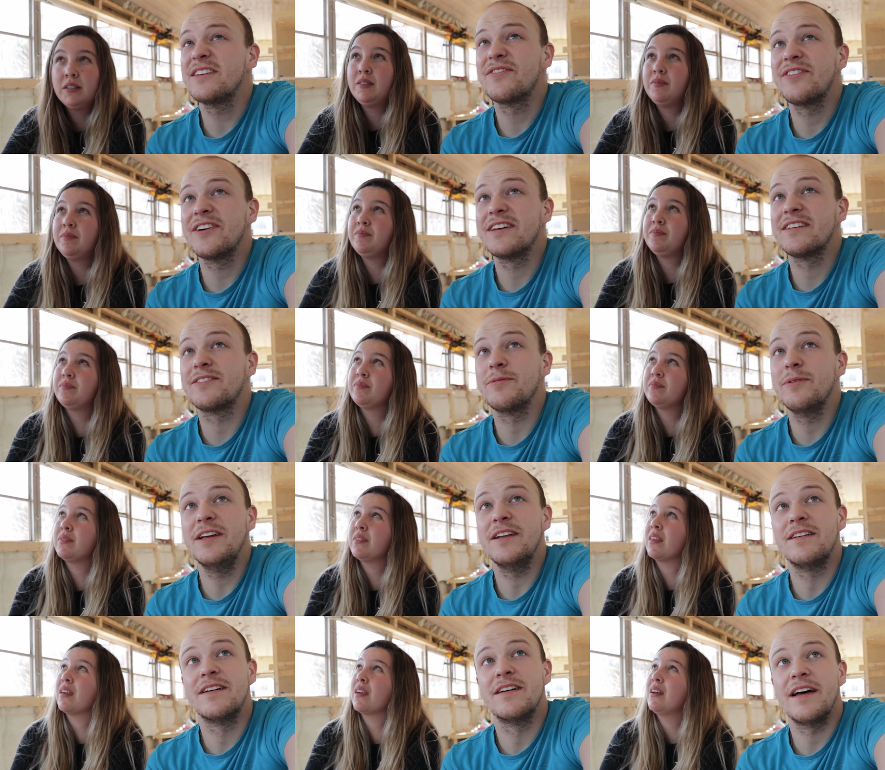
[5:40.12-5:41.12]
Speaker 1: looks freaking
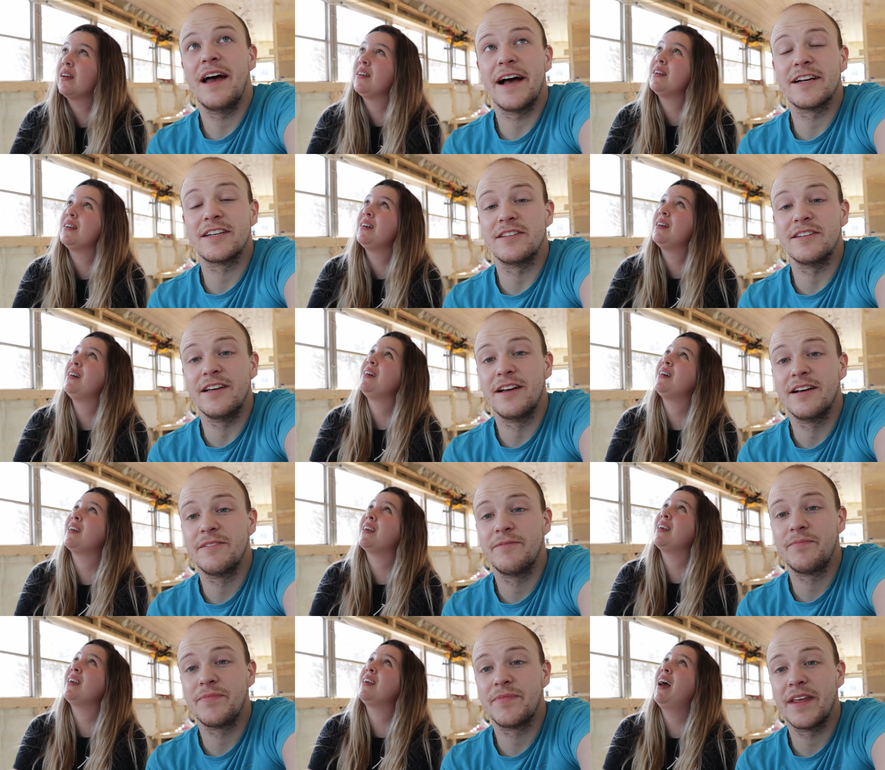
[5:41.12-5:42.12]
sweet, actually.
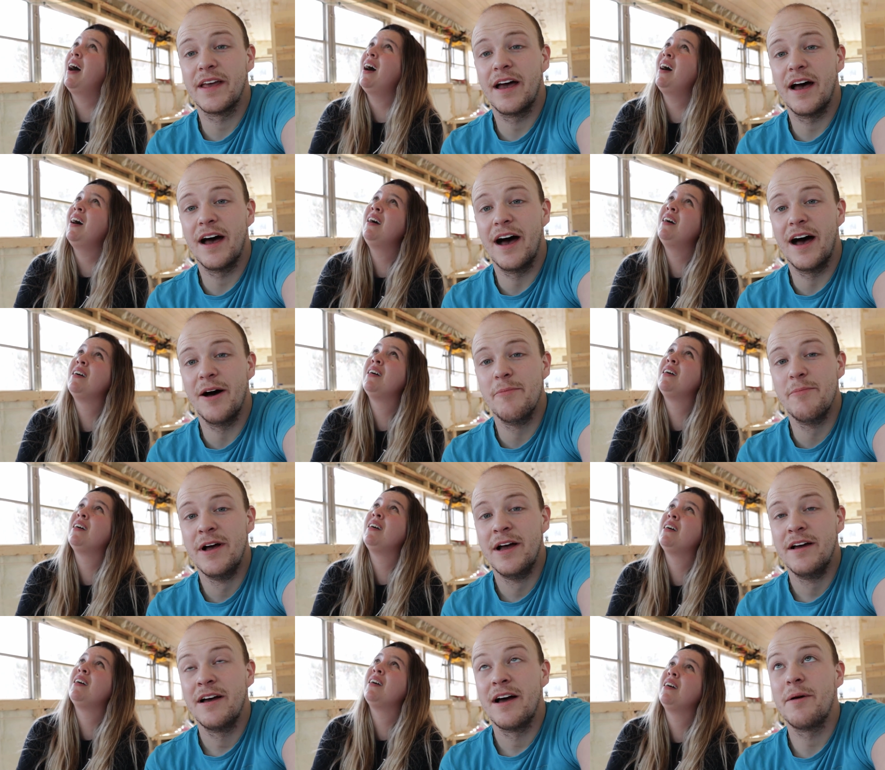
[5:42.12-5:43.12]
Yeah. Um,
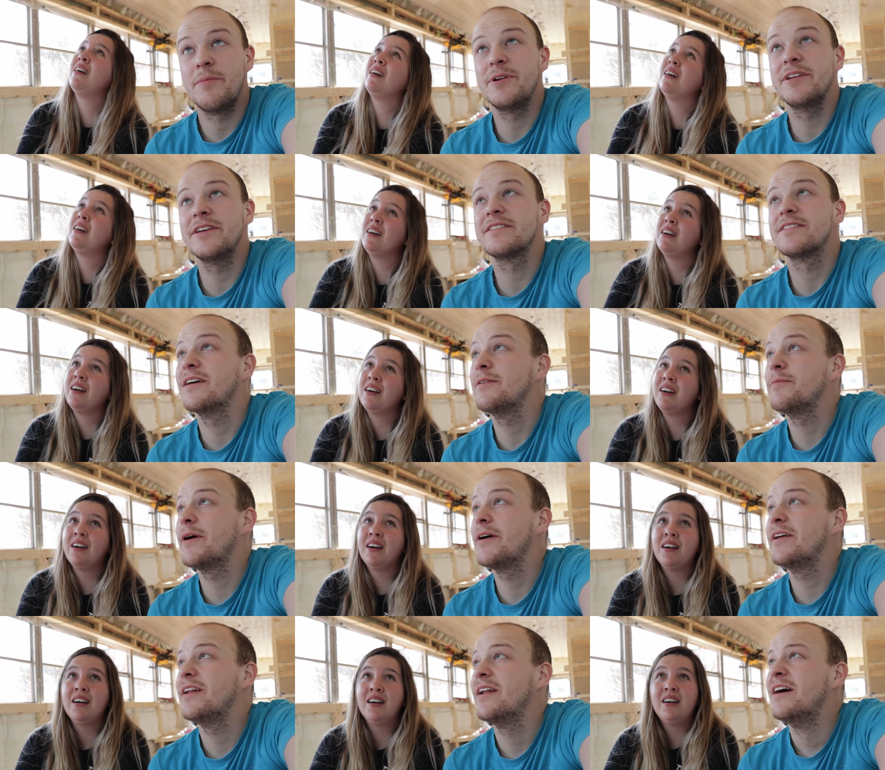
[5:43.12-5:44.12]
I'm really excited
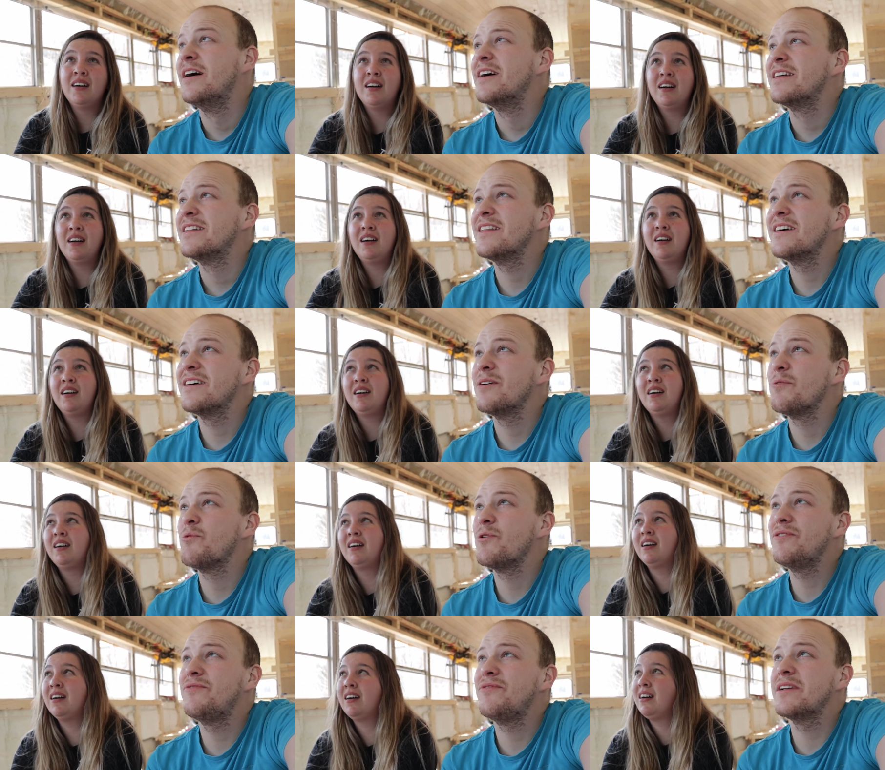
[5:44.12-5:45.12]
about it. The
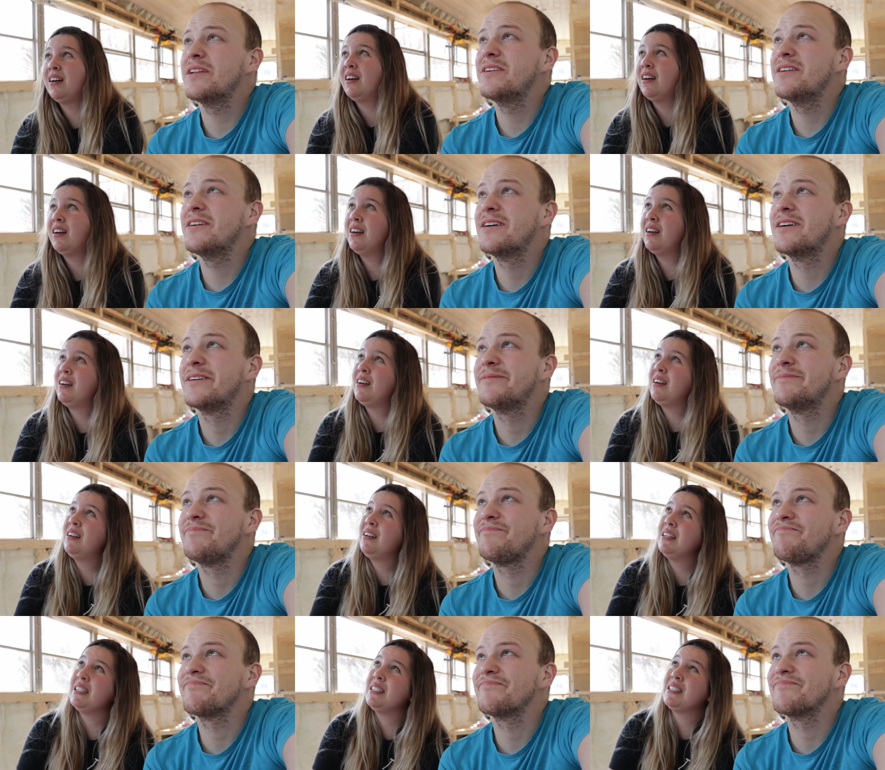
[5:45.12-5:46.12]
wood filler
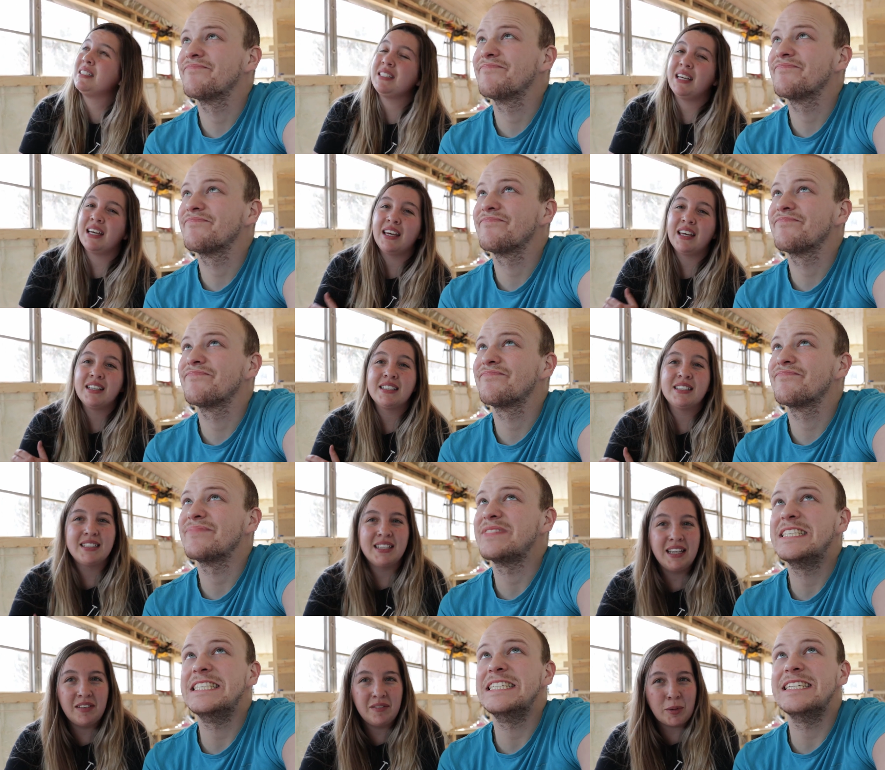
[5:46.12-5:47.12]
Speaker 2: isn't taking the
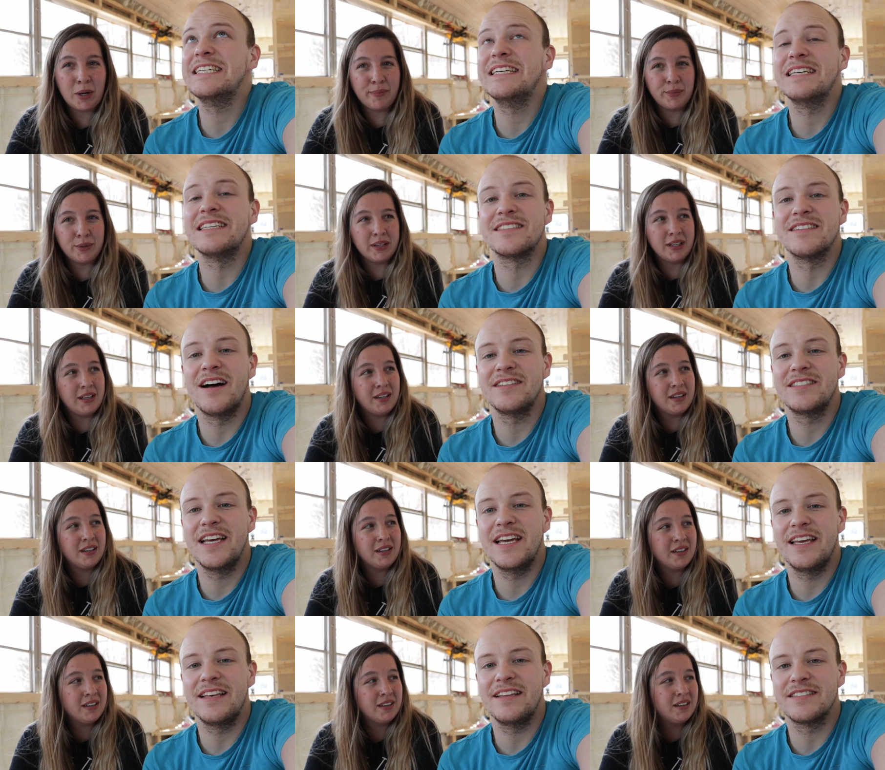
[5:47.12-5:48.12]
stain properly. Is not
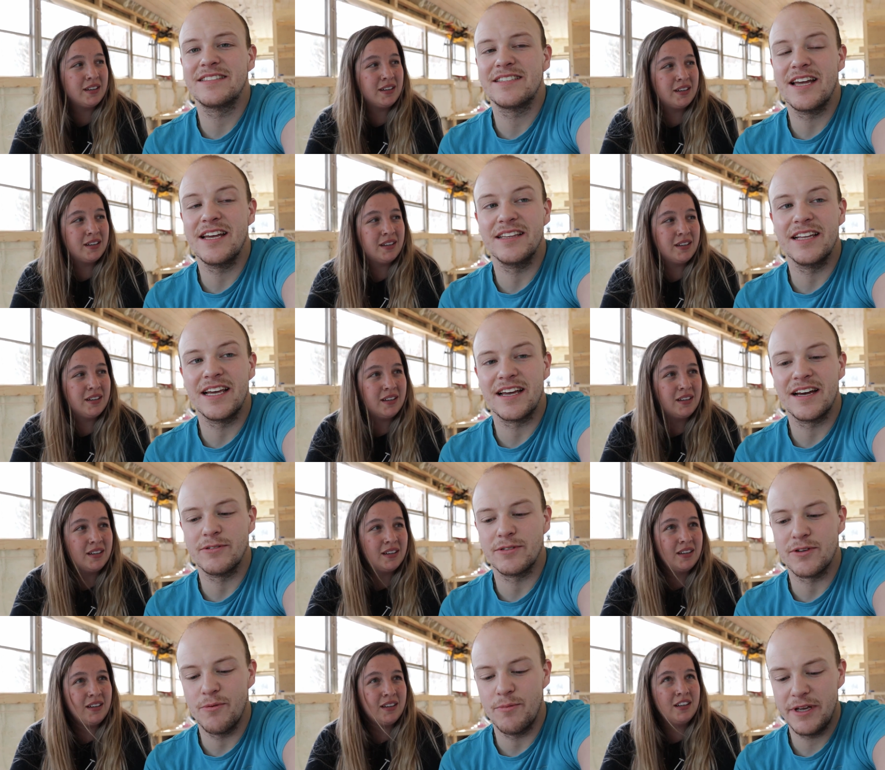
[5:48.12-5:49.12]
Speaker 1: taking the stain like I
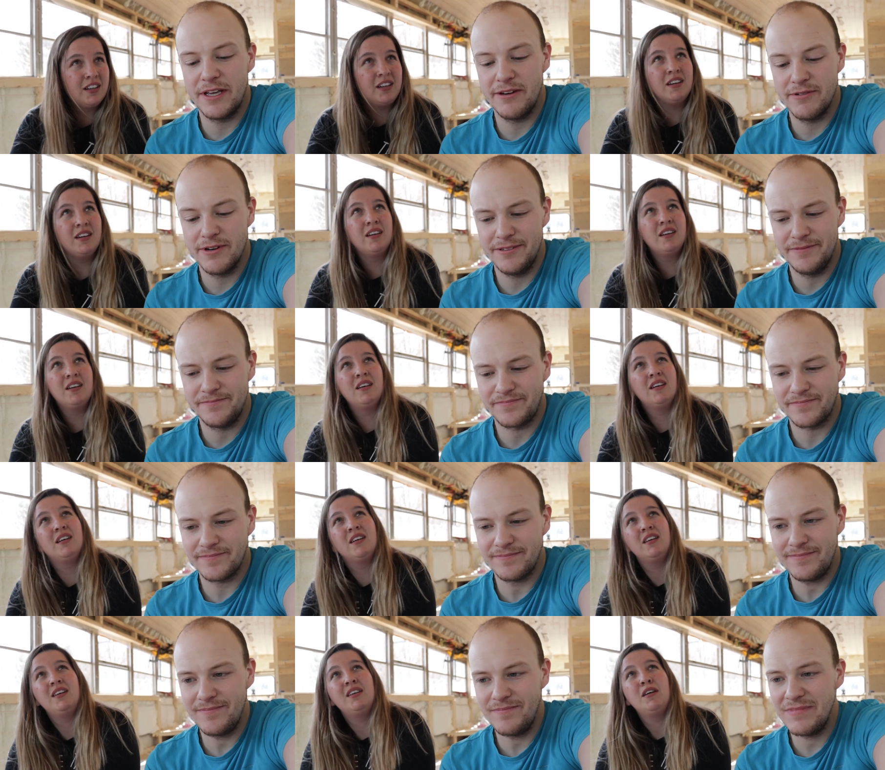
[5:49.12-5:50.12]
was hoping it would.
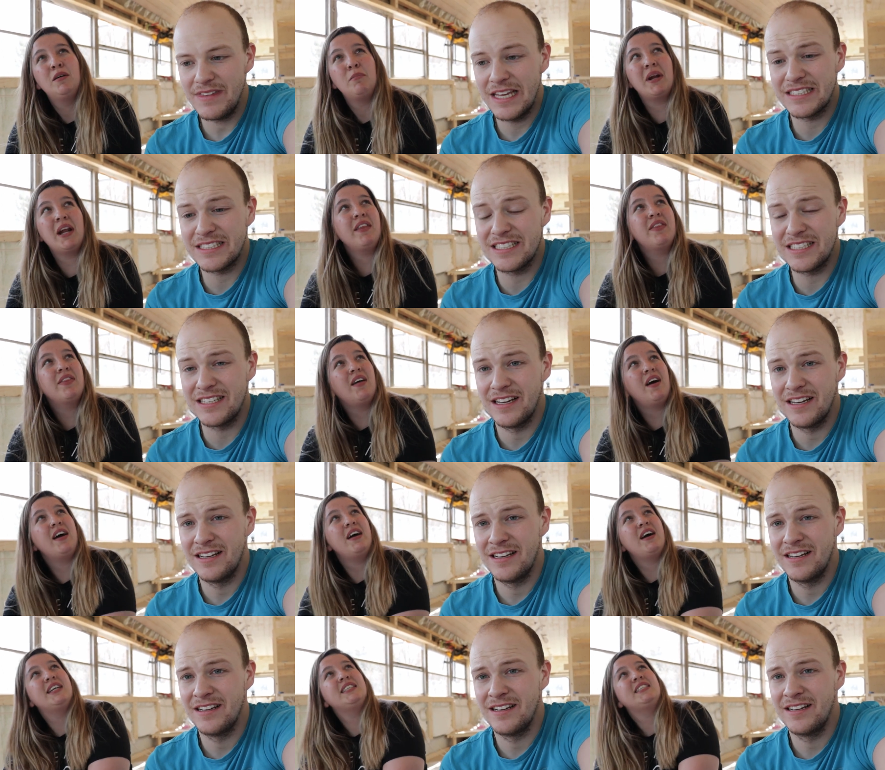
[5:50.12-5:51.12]
It's
Speaker 2: but
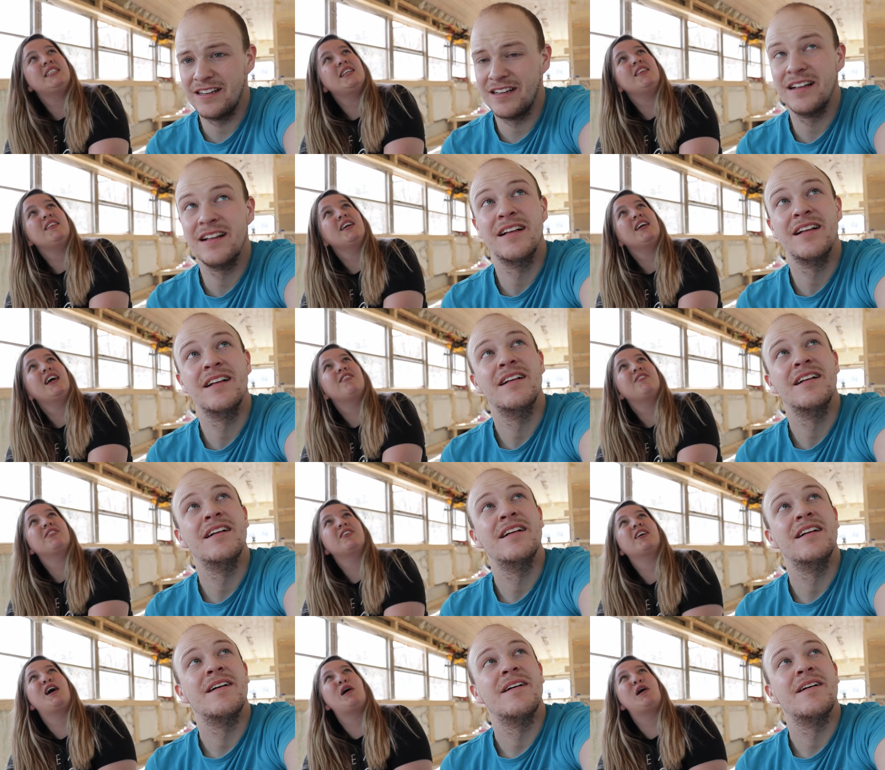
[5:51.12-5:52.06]
I, I, I still think after a